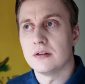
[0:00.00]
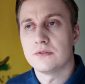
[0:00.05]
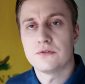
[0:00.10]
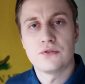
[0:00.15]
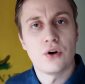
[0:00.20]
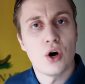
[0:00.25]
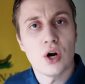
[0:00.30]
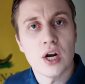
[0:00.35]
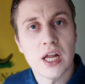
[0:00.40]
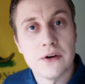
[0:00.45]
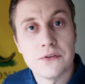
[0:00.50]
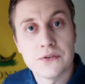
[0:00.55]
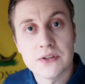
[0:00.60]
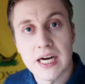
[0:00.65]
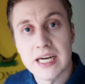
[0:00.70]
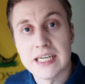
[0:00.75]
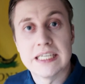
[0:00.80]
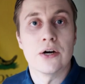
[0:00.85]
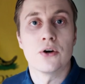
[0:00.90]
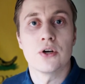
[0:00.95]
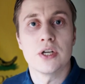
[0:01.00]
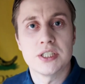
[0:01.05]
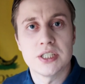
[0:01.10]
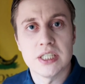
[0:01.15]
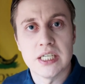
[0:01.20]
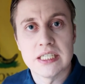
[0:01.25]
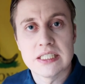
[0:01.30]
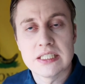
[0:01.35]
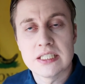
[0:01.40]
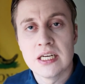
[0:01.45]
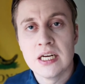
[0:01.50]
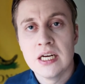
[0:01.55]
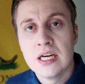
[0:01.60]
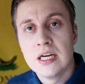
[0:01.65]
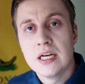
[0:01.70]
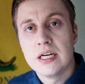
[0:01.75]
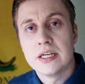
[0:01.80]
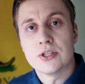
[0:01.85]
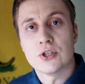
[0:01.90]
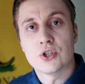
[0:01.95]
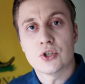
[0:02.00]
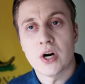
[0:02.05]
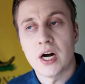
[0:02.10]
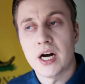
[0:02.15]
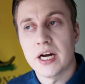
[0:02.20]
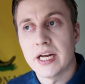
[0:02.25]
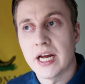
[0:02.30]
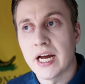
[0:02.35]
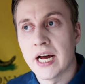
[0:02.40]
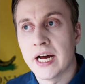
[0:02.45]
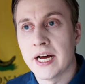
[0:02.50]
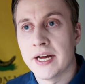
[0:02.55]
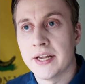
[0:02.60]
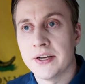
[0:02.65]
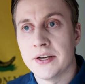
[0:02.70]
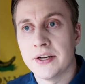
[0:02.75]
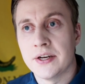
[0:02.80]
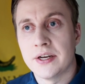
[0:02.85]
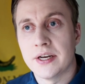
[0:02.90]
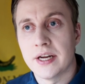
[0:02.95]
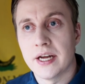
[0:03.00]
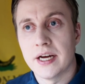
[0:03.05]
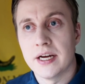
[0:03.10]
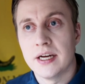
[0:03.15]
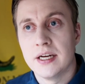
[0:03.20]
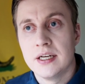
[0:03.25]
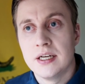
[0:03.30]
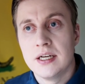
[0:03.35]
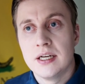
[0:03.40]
far-left ideologies to try and